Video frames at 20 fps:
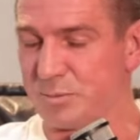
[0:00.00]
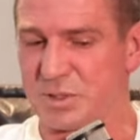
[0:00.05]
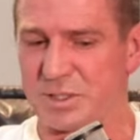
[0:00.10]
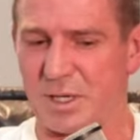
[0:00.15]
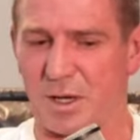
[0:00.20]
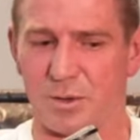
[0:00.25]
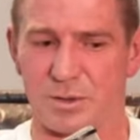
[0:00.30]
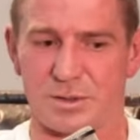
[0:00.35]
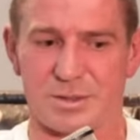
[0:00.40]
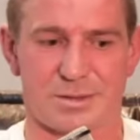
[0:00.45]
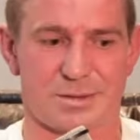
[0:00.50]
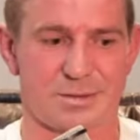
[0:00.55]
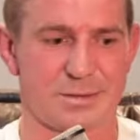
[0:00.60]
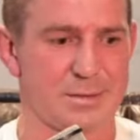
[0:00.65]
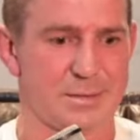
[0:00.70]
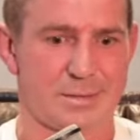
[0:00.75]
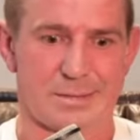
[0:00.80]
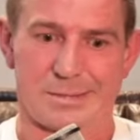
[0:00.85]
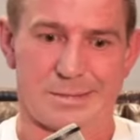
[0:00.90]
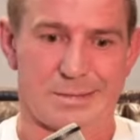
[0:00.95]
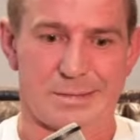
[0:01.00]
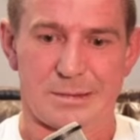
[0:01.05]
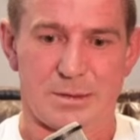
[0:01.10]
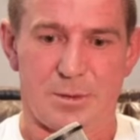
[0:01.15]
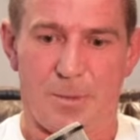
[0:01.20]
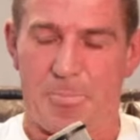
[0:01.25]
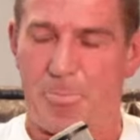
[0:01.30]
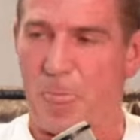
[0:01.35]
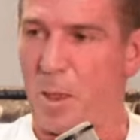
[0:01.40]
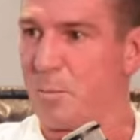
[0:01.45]
So it's
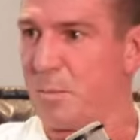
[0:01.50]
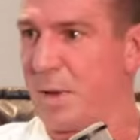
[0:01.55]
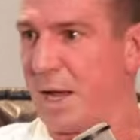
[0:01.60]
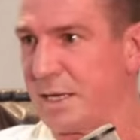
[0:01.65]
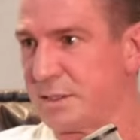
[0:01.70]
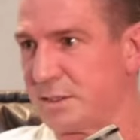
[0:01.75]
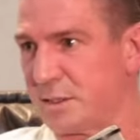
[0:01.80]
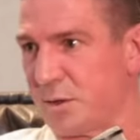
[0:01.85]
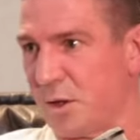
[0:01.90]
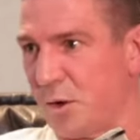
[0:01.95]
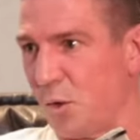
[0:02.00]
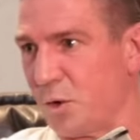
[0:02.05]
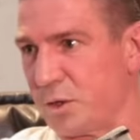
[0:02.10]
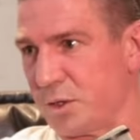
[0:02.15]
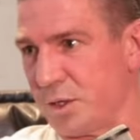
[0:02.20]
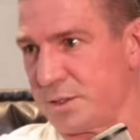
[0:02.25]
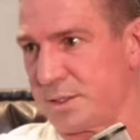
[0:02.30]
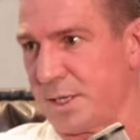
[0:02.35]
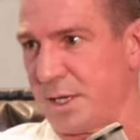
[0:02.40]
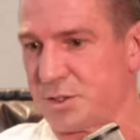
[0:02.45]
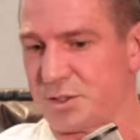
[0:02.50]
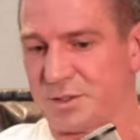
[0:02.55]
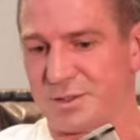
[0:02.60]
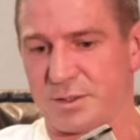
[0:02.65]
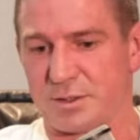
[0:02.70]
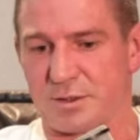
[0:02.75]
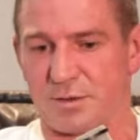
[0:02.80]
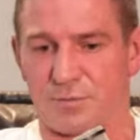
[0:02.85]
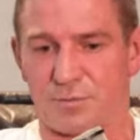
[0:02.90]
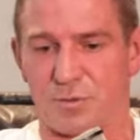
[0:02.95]
amazing the
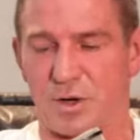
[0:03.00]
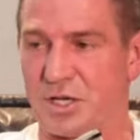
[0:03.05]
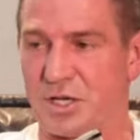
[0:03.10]
organisations that have